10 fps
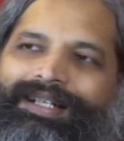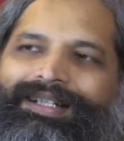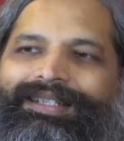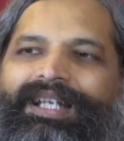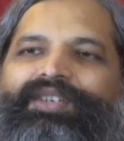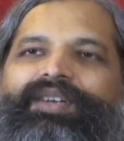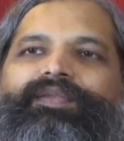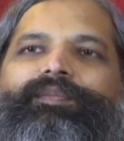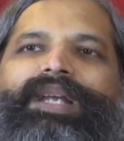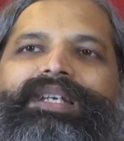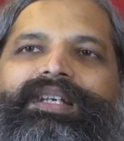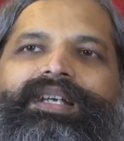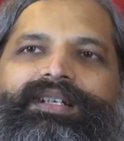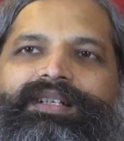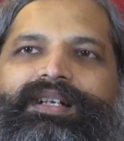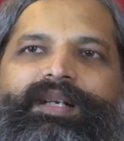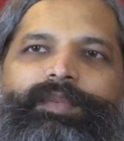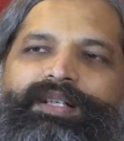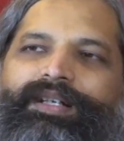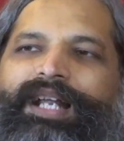then you have mitigated,
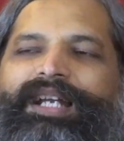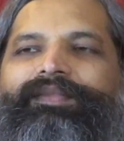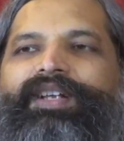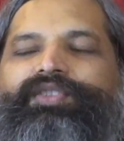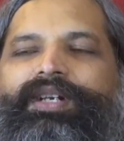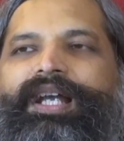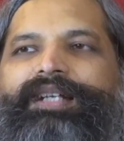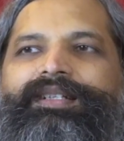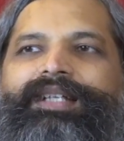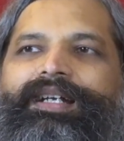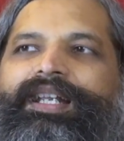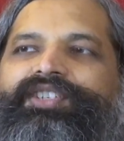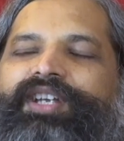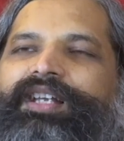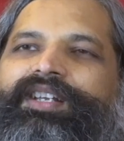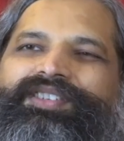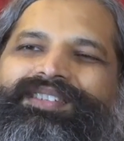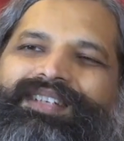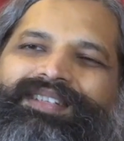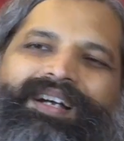limited. And eventually either that leeching energy
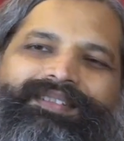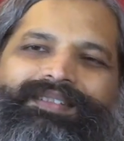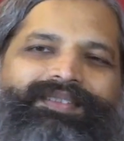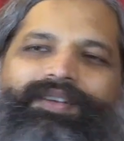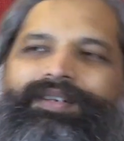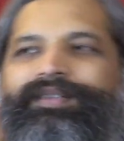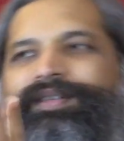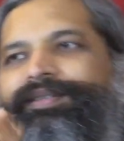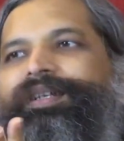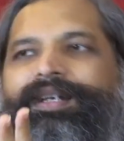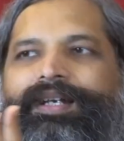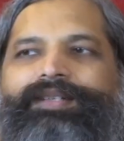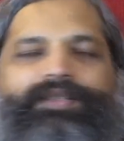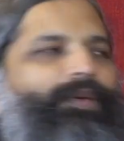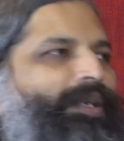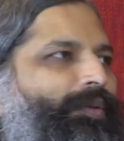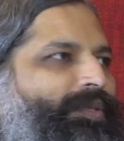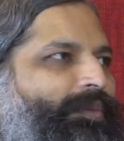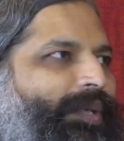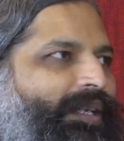says, this is not interesting, it lets go and
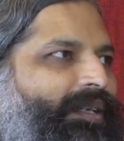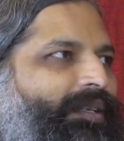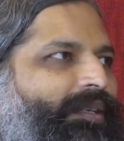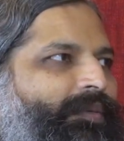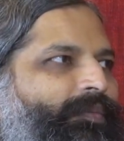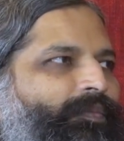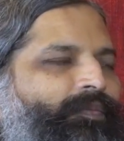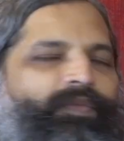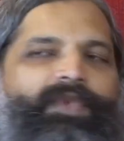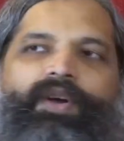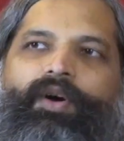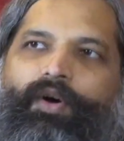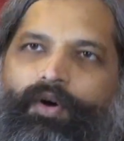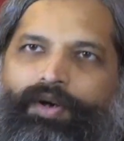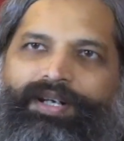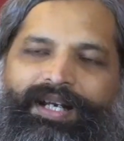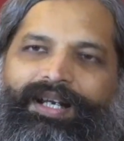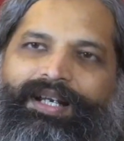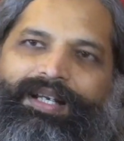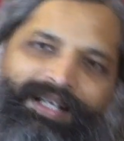goes away. Or
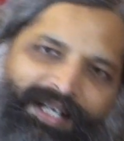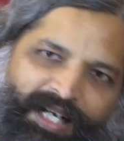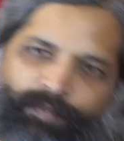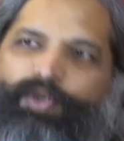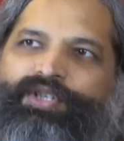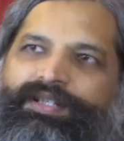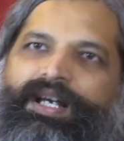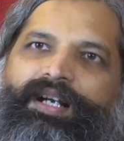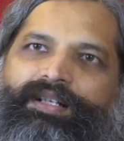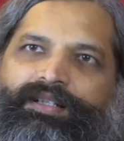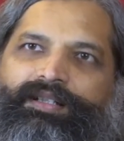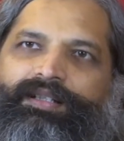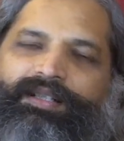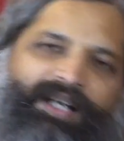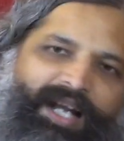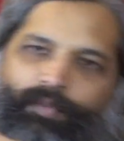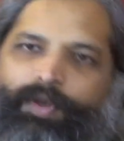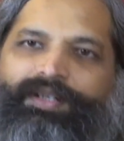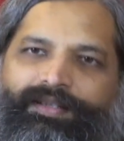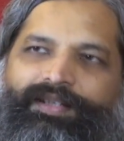it pushes harder. I
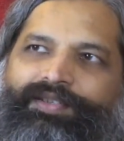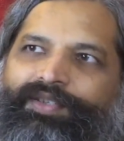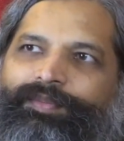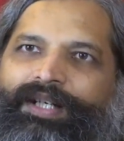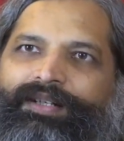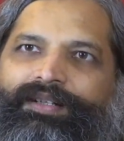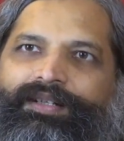want this instrument.